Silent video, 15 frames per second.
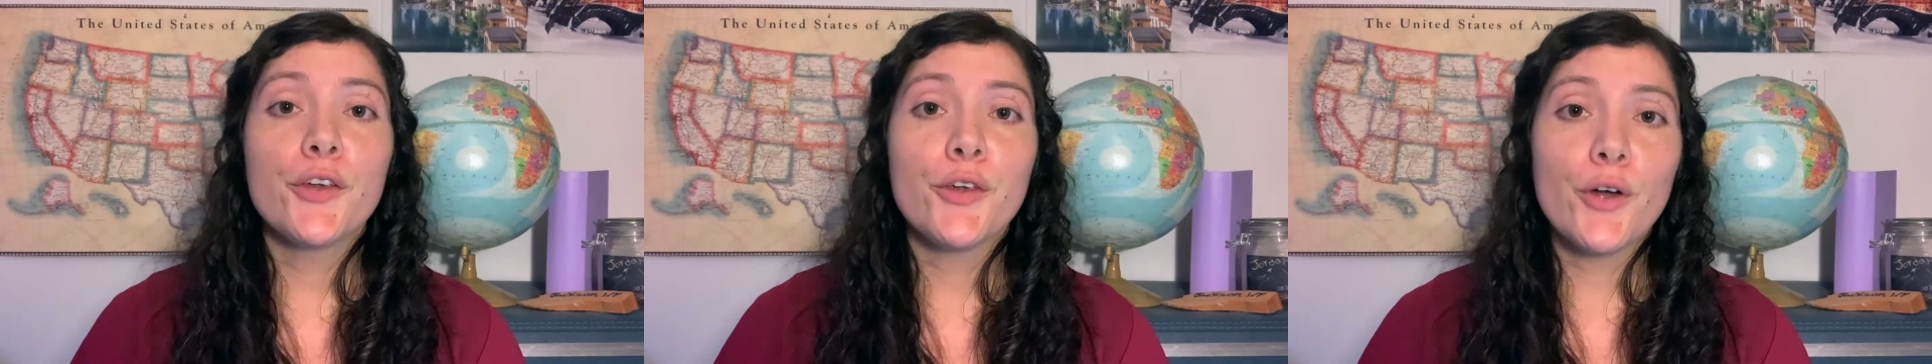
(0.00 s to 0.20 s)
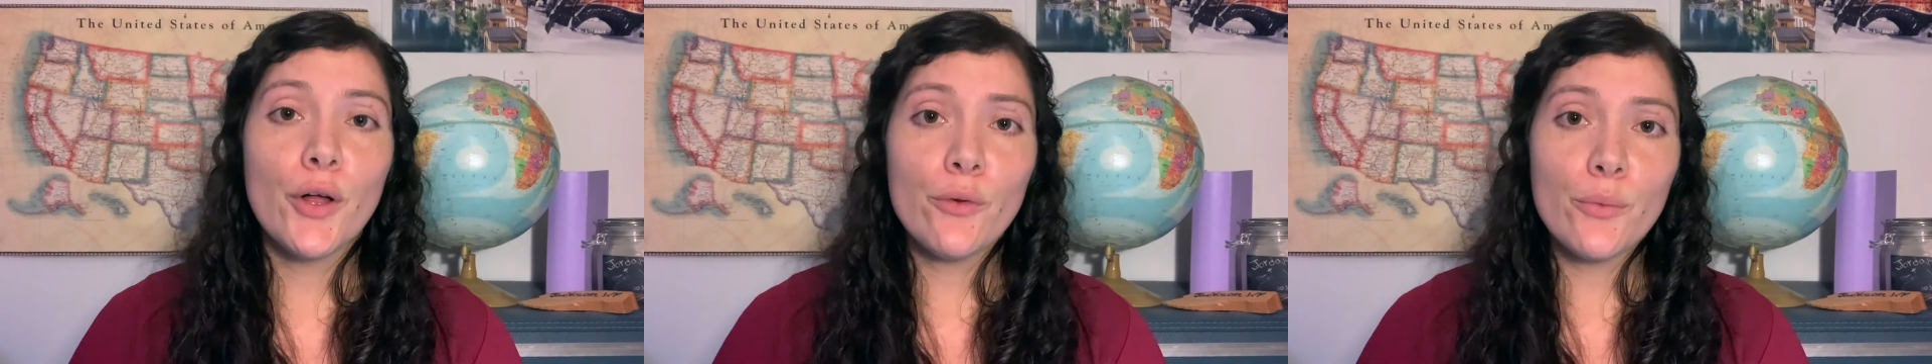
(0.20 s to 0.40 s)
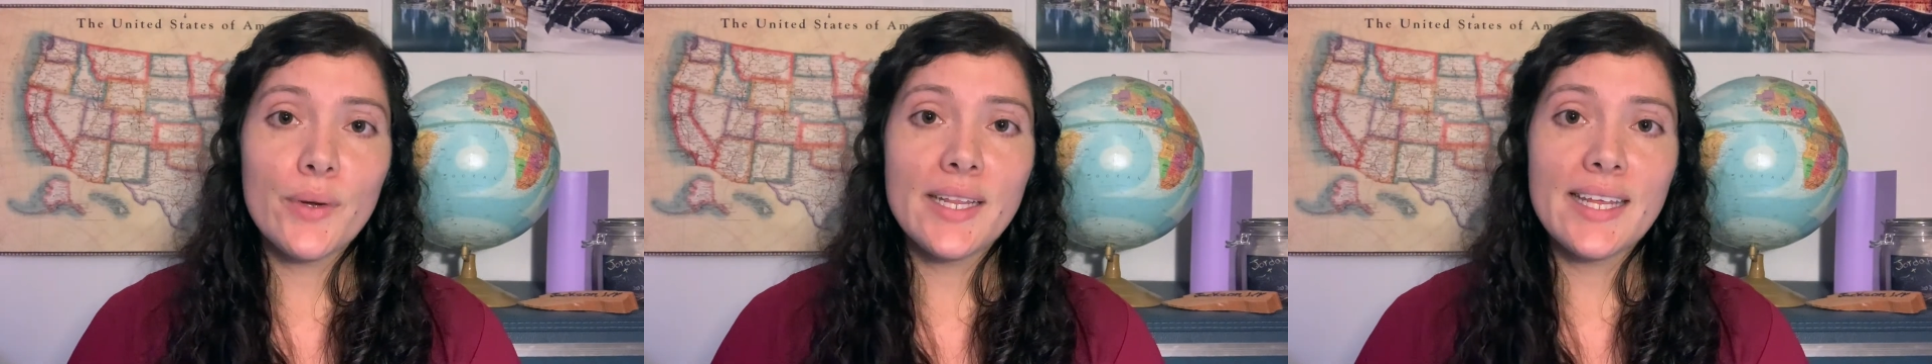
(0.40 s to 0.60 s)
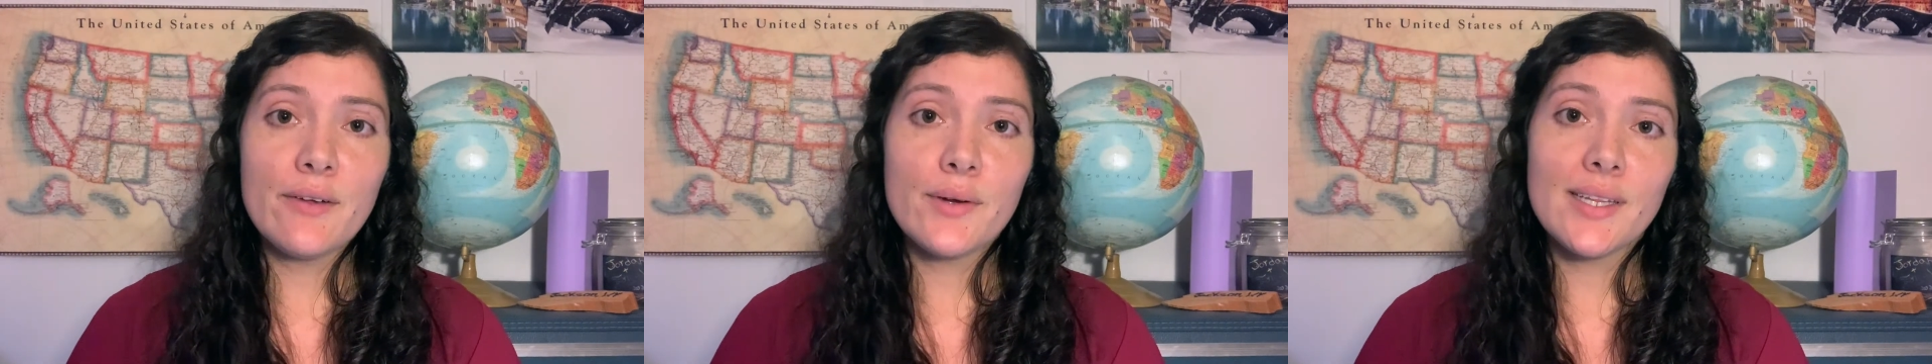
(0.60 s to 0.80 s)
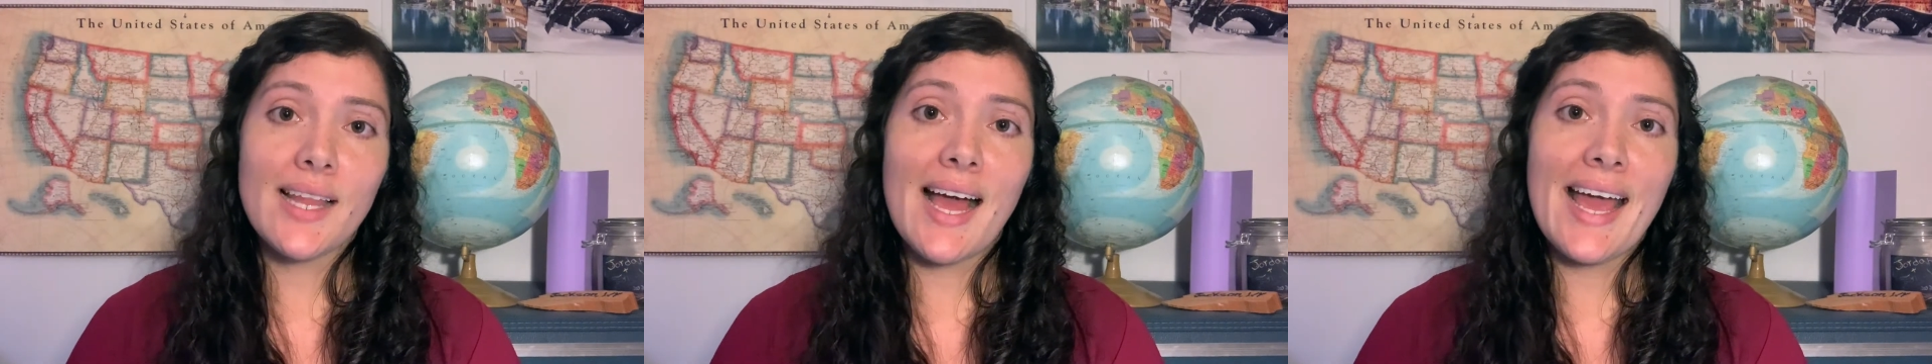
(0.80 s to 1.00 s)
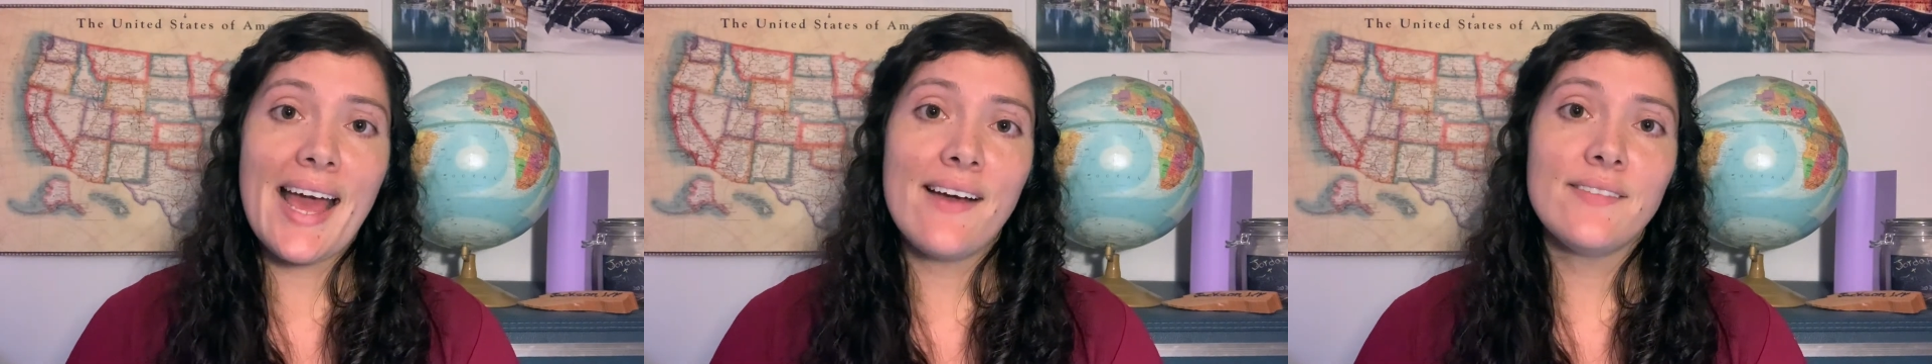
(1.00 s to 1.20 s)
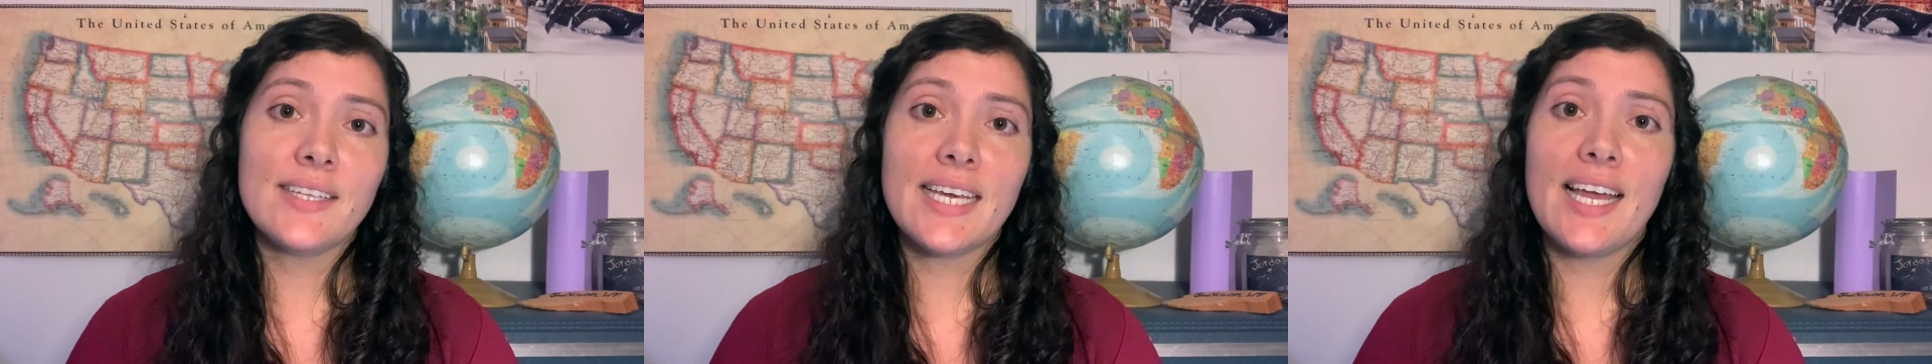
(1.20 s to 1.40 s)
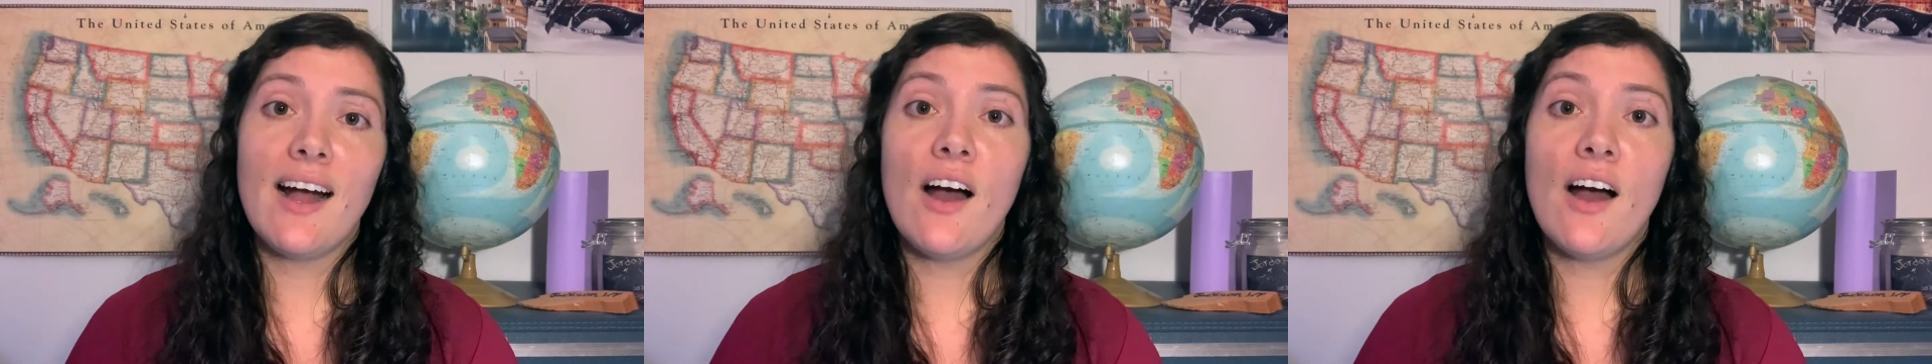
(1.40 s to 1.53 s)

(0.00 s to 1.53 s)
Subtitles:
you'll really rely heavily